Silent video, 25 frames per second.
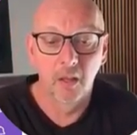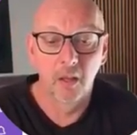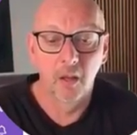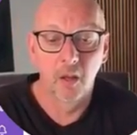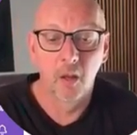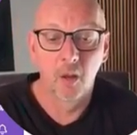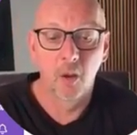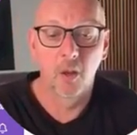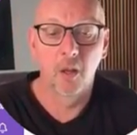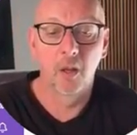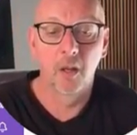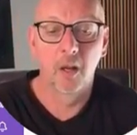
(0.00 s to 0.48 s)

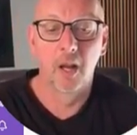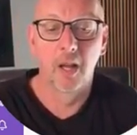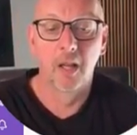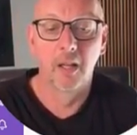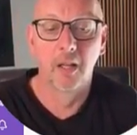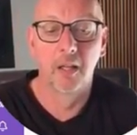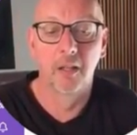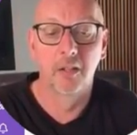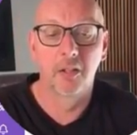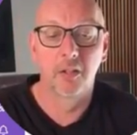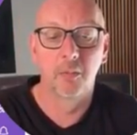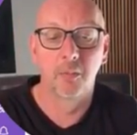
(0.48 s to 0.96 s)
or I
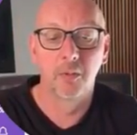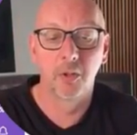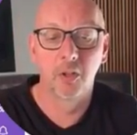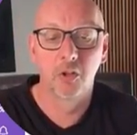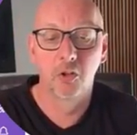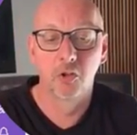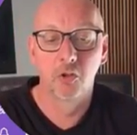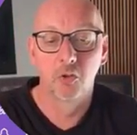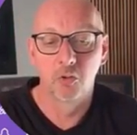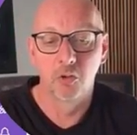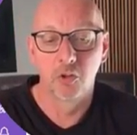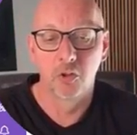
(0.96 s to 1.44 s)
can simply
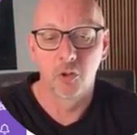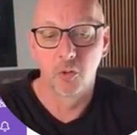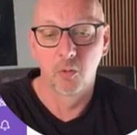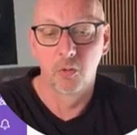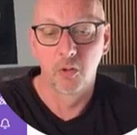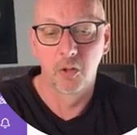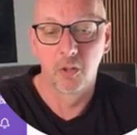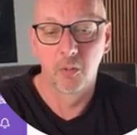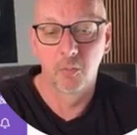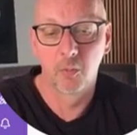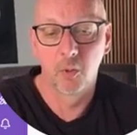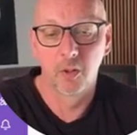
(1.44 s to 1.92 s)
choose
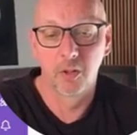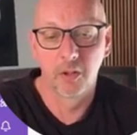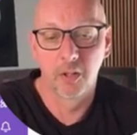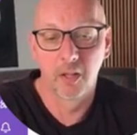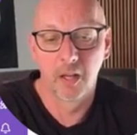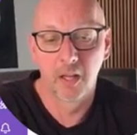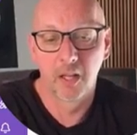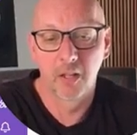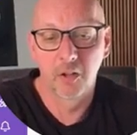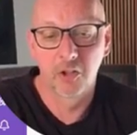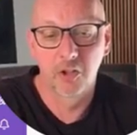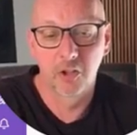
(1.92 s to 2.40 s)
only what
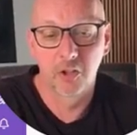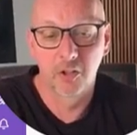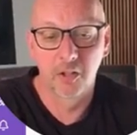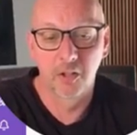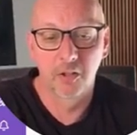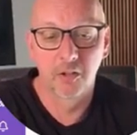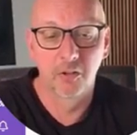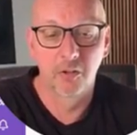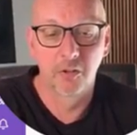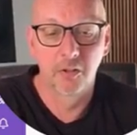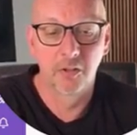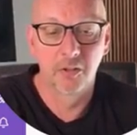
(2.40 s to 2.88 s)
actually
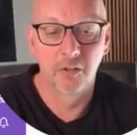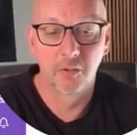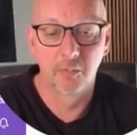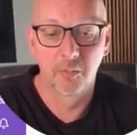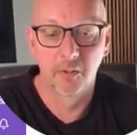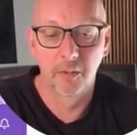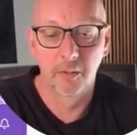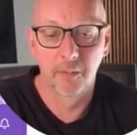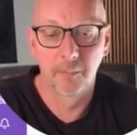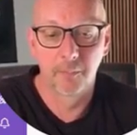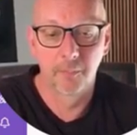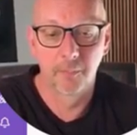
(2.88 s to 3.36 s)
interests
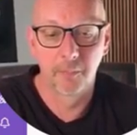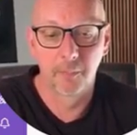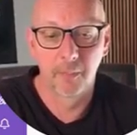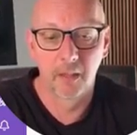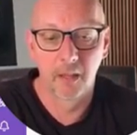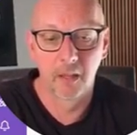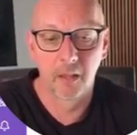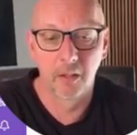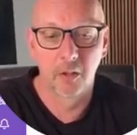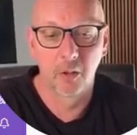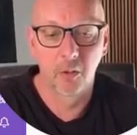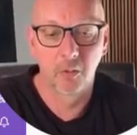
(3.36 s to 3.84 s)
me.
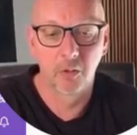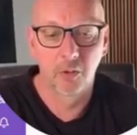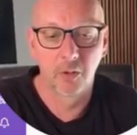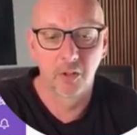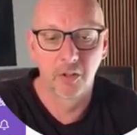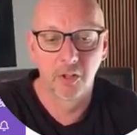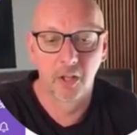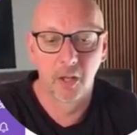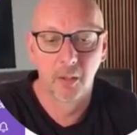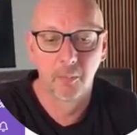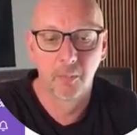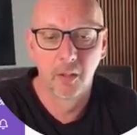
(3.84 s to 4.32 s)
So for
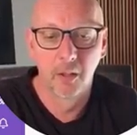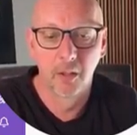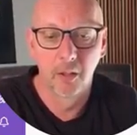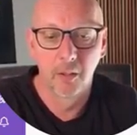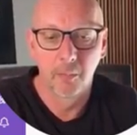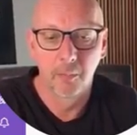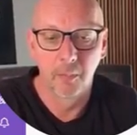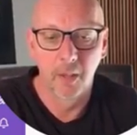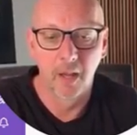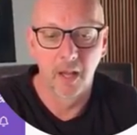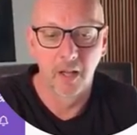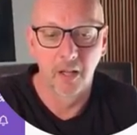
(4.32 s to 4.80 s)
example,
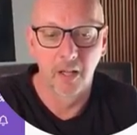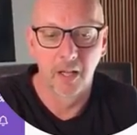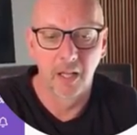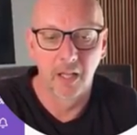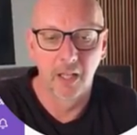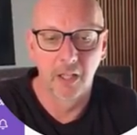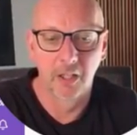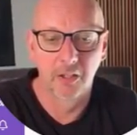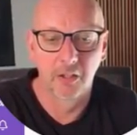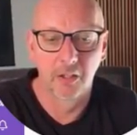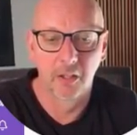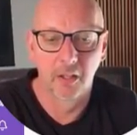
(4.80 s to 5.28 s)
in my
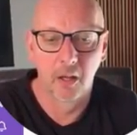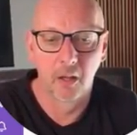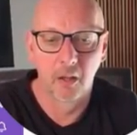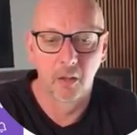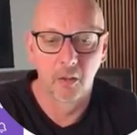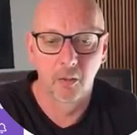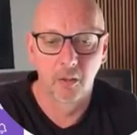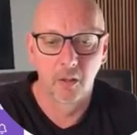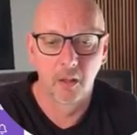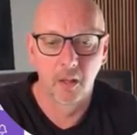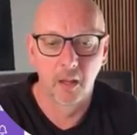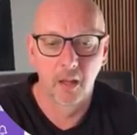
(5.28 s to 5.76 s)
case
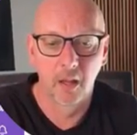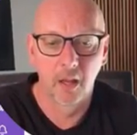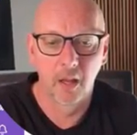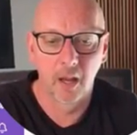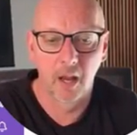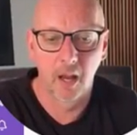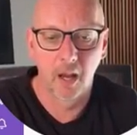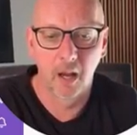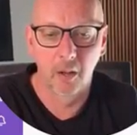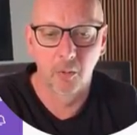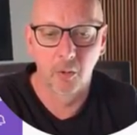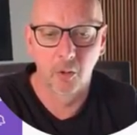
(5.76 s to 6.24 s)
now,
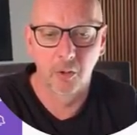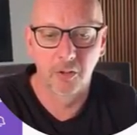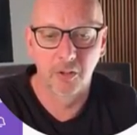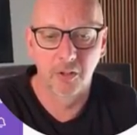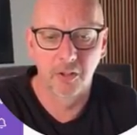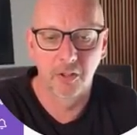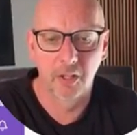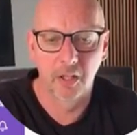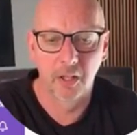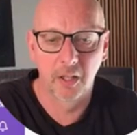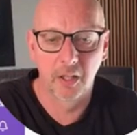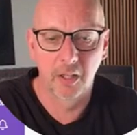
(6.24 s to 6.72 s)
I would
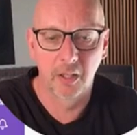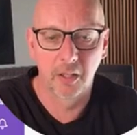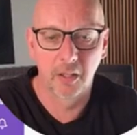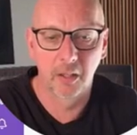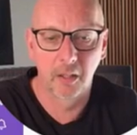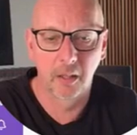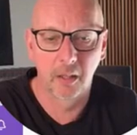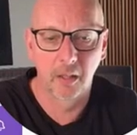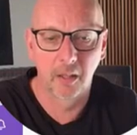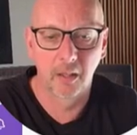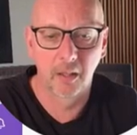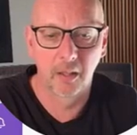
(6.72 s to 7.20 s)
say,
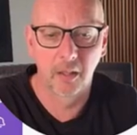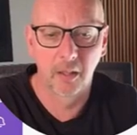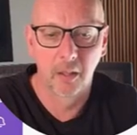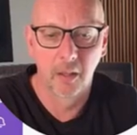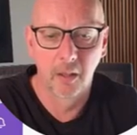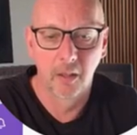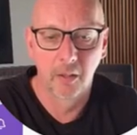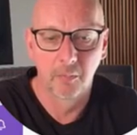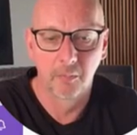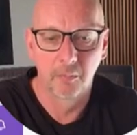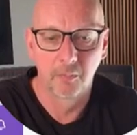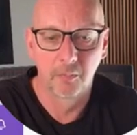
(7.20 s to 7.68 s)

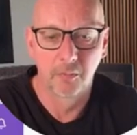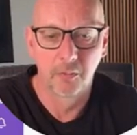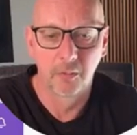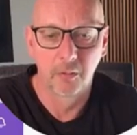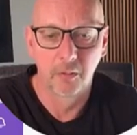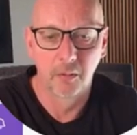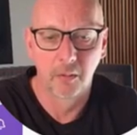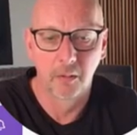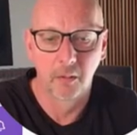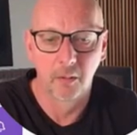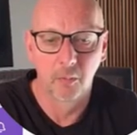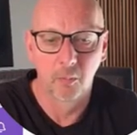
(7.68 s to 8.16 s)

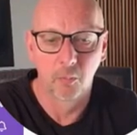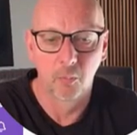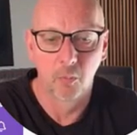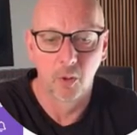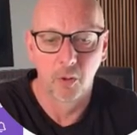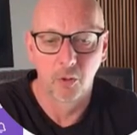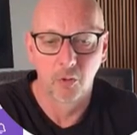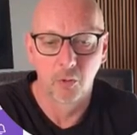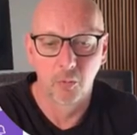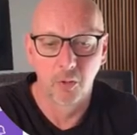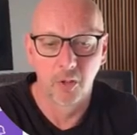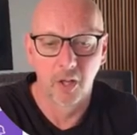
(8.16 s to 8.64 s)

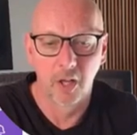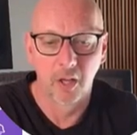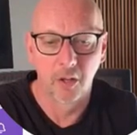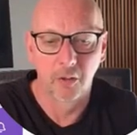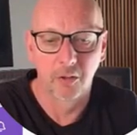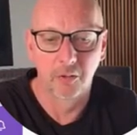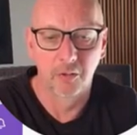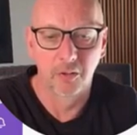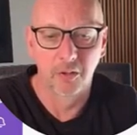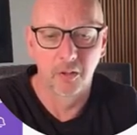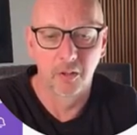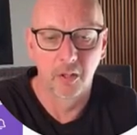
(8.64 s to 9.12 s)
what do we
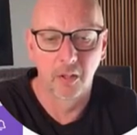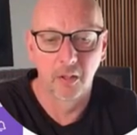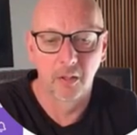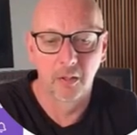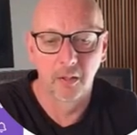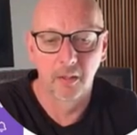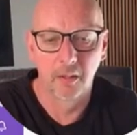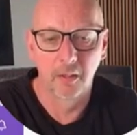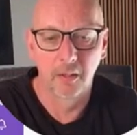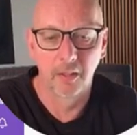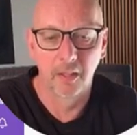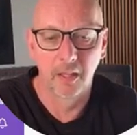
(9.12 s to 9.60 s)
have here?
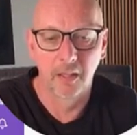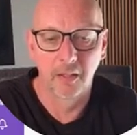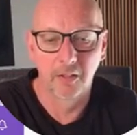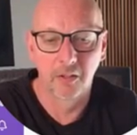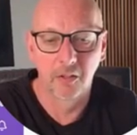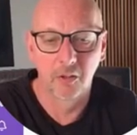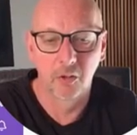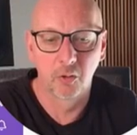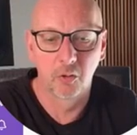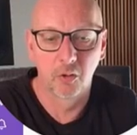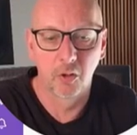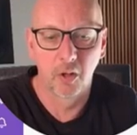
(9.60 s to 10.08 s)

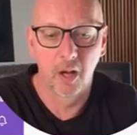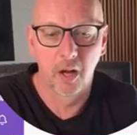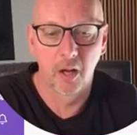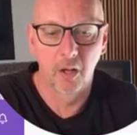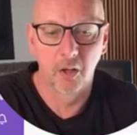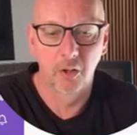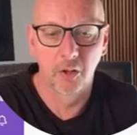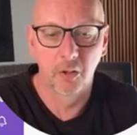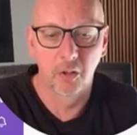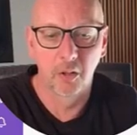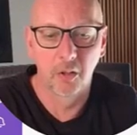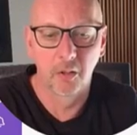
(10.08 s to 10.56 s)
Let's look
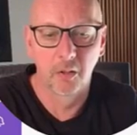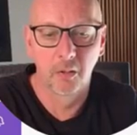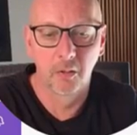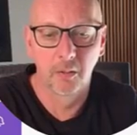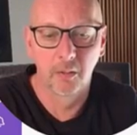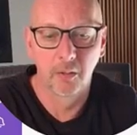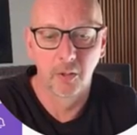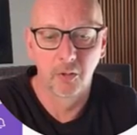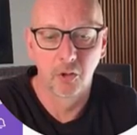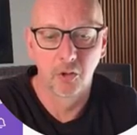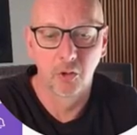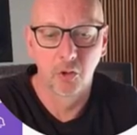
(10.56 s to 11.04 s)
under
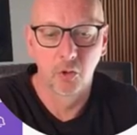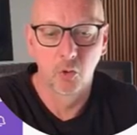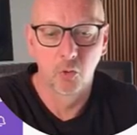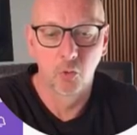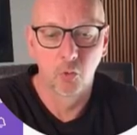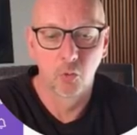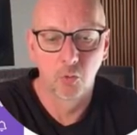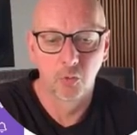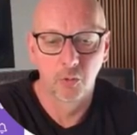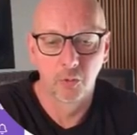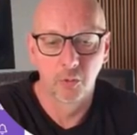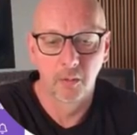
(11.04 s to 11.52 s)

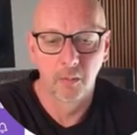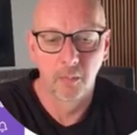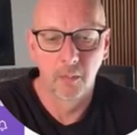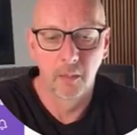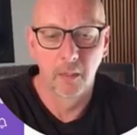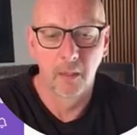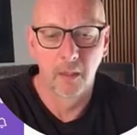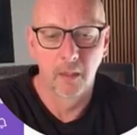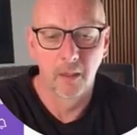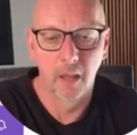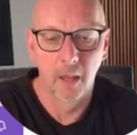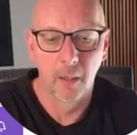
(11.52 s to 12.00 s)
U,
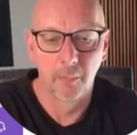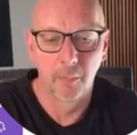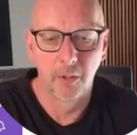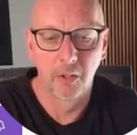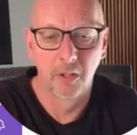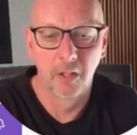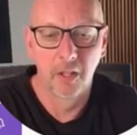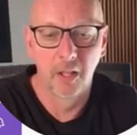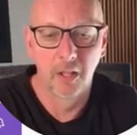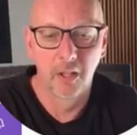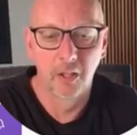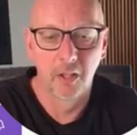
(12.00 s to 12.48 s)

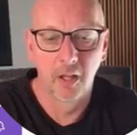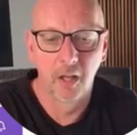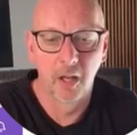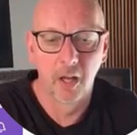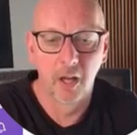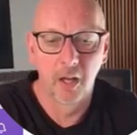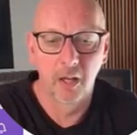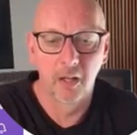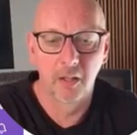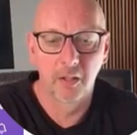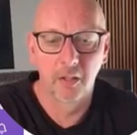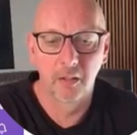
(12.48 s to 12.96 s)
update
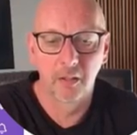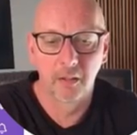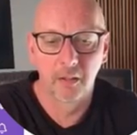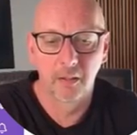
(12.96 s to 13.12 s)
card,